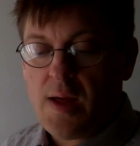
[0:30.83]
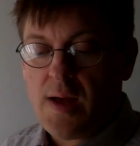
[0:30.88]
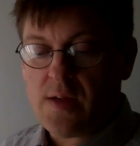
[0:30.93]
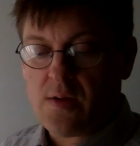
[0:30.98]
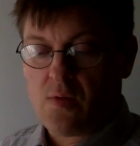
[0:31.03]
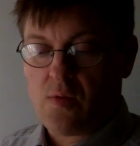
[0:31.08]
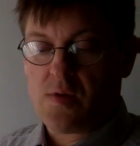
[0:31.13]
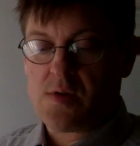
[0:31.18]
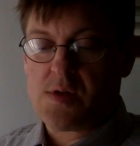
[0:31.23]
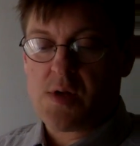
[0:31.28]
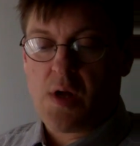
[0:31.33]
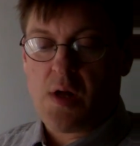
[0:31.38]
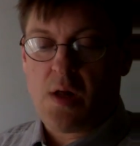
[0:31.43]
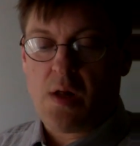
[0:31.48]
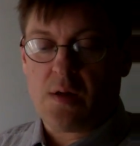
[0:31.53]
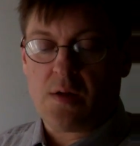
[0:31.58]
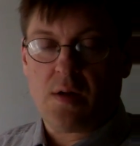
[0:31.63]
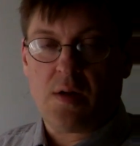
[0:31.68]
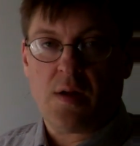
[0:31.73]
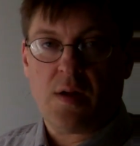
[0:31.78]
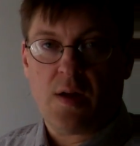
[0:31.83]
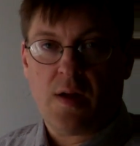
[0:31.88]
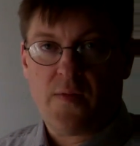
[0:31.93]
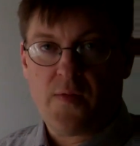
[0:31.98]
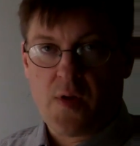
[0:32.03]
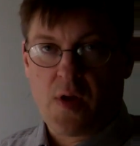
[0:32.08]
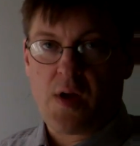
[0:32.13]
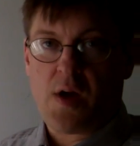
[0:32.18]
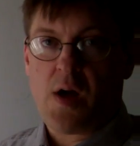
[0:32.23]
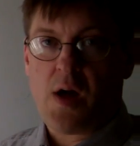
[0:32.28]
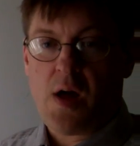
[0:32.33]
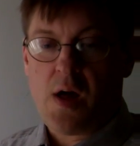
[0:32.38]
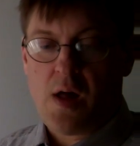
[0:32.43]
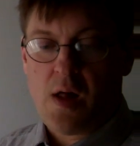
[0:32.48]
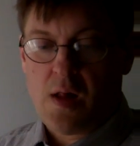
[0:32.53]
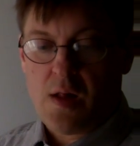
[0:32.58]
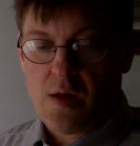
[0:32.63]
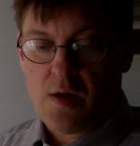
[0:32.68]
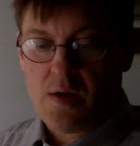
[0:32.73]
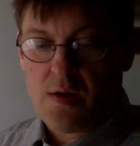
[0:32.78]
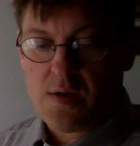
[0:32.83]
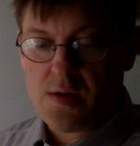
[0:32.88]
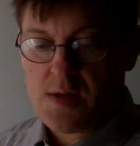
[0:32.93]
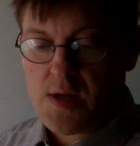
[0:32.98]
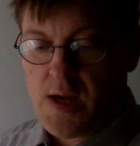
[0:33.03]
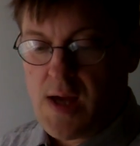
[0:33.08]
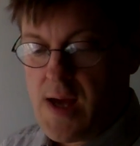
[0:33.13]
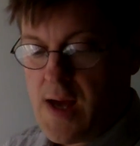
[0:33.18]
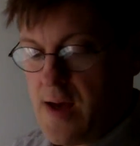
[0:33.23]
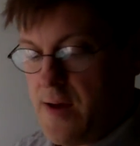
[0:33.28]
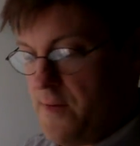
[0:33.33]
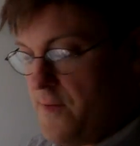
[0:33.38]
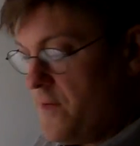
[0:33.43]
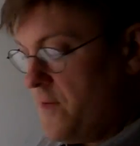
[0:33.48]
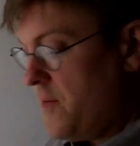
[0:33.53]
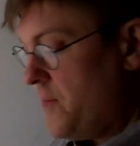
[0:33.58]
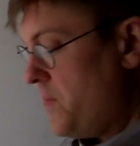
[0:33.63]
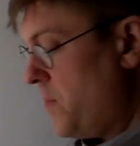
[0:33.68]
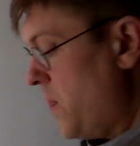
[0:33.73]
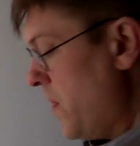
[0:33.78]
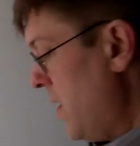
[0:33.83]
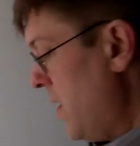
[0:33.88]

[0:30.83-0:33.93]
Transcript: as a result of the call to F.